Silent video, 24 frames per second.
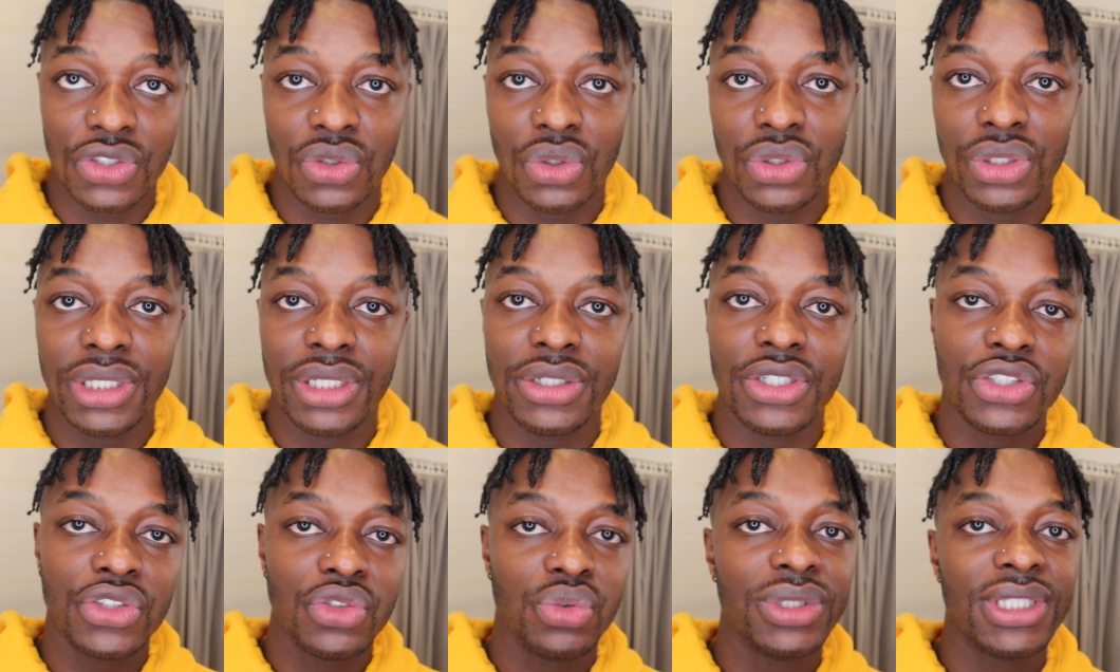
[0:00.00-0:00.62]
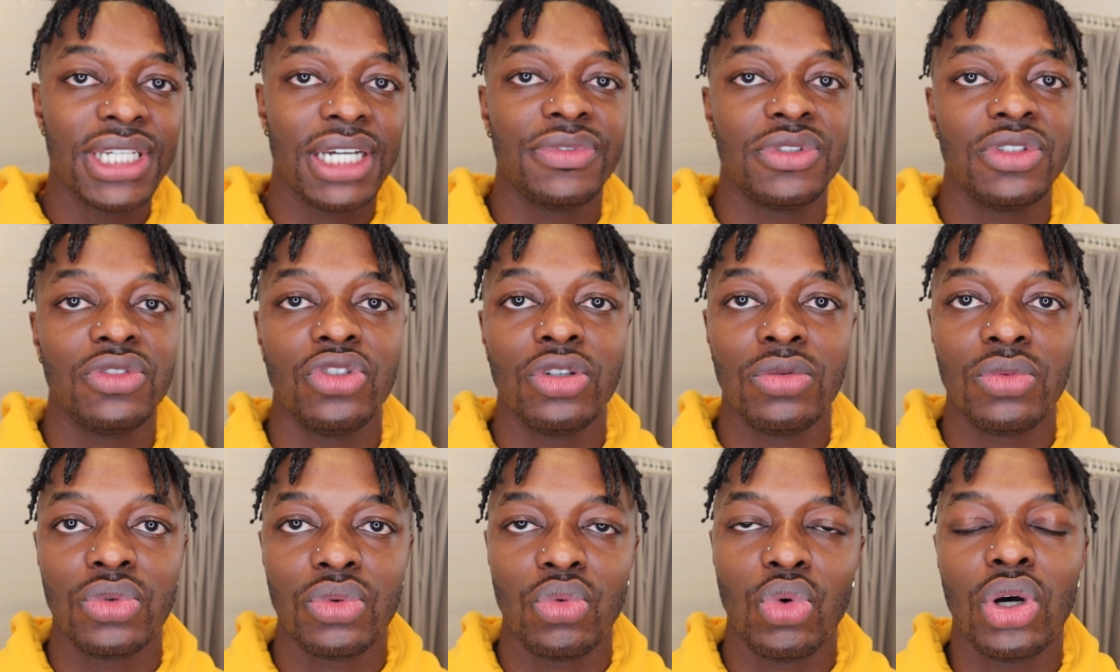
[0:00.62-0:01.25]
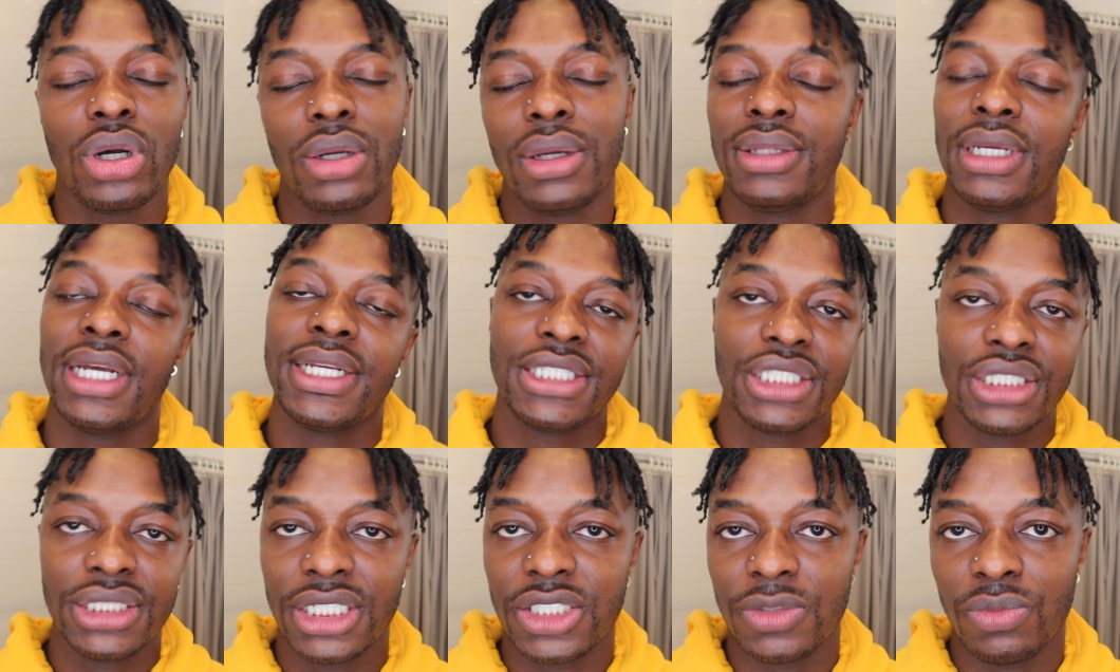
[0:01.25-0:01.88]
So there's 2 types of Derma, well,
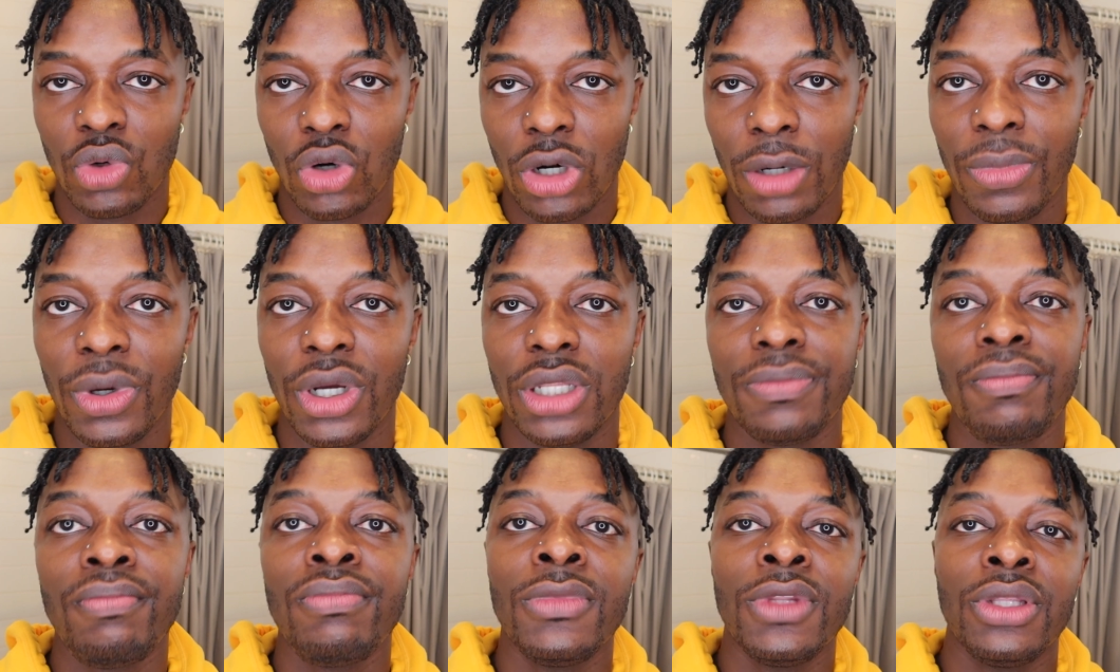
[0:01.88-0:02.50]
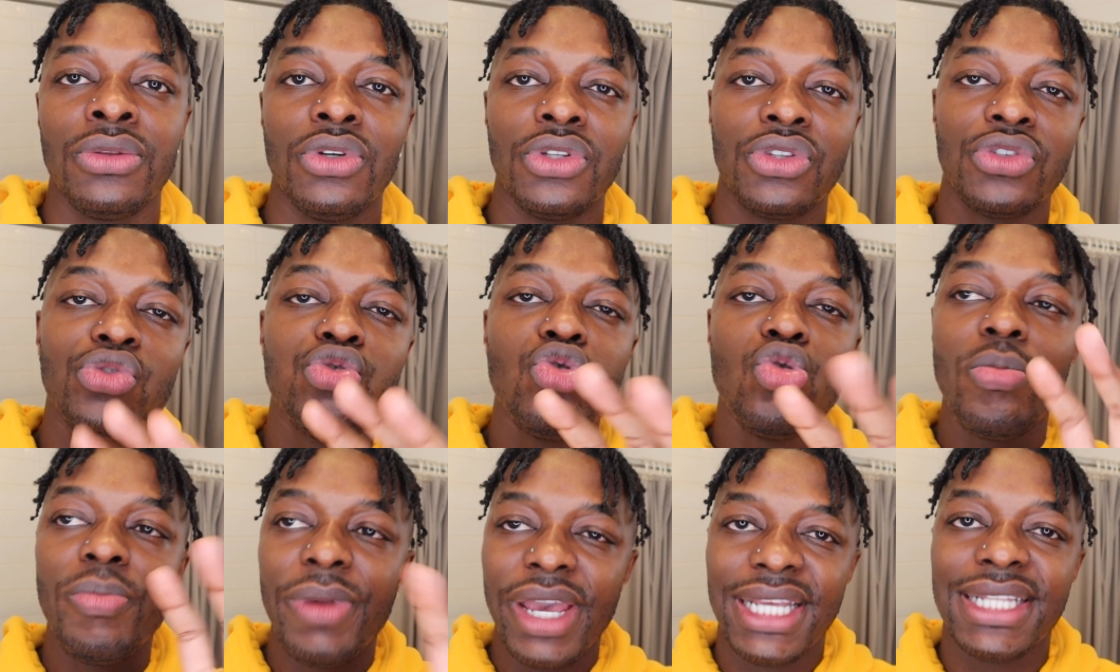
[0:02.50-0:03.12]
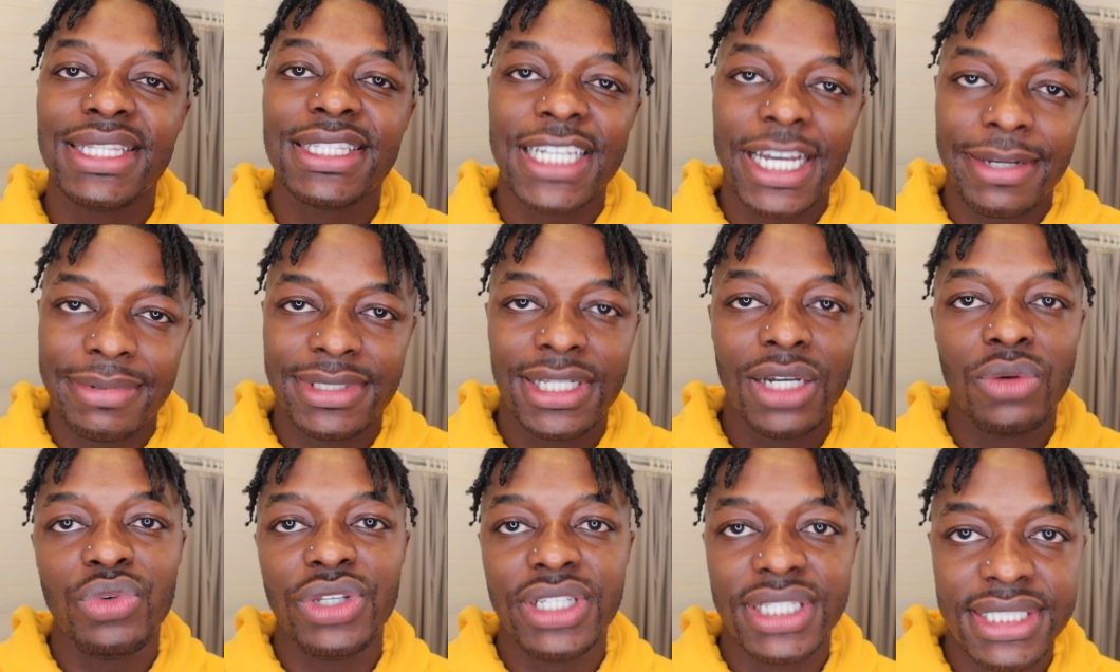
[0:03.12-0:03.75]
actually there's more, but the 2 main types
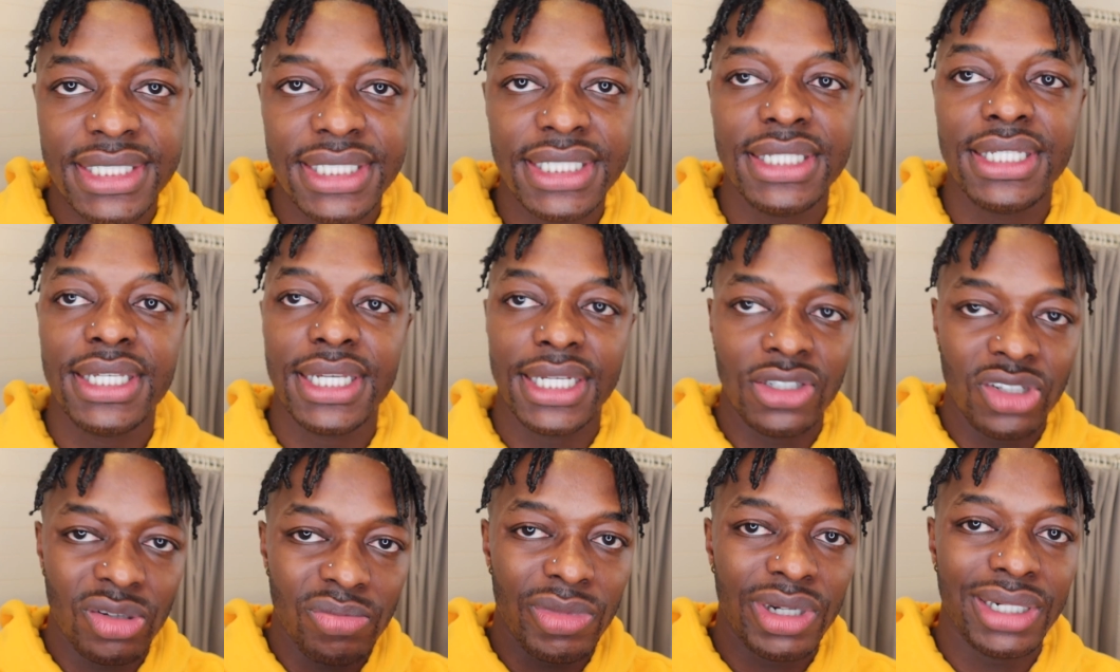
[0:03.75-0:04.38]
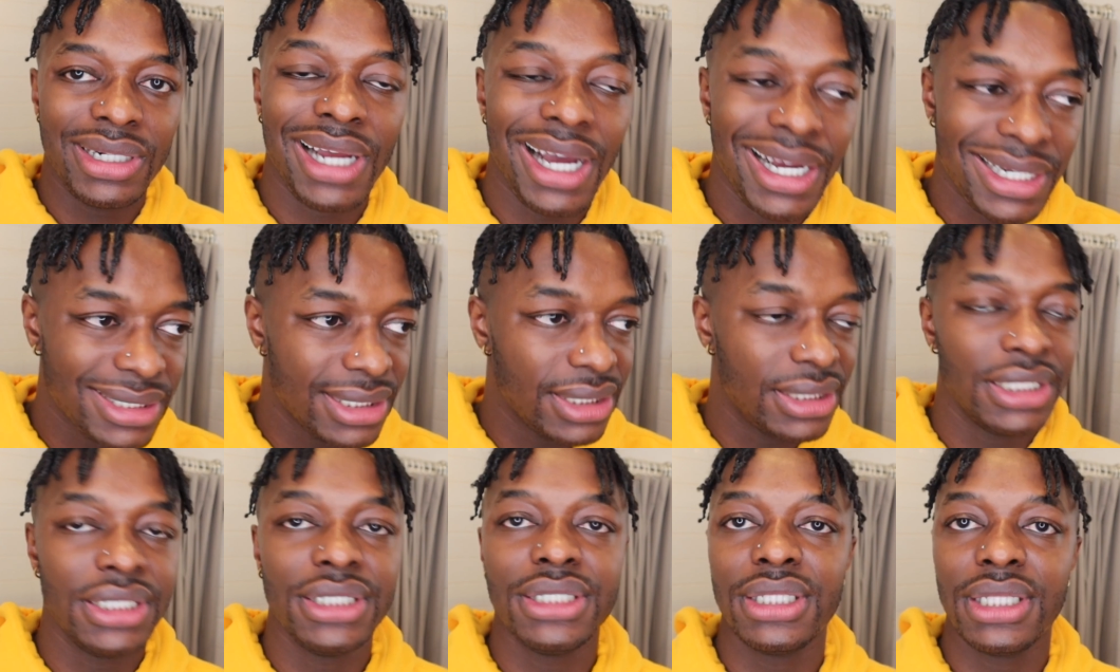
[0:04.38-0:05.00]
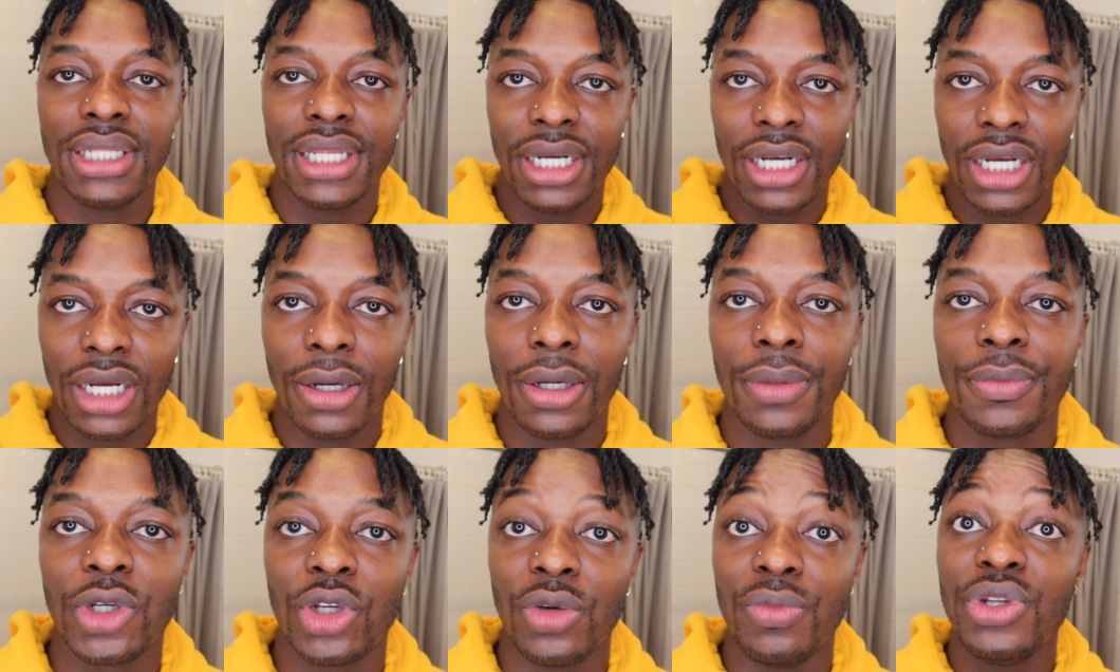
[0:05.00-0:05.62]
that we see in the
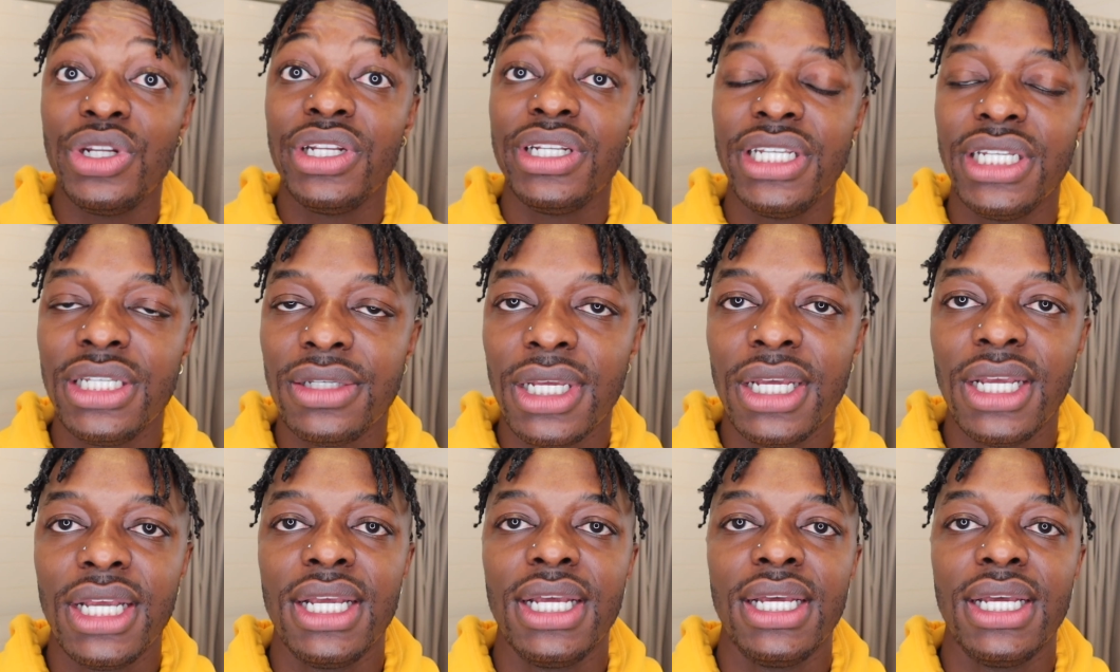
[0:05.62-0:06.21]
Minoxidil community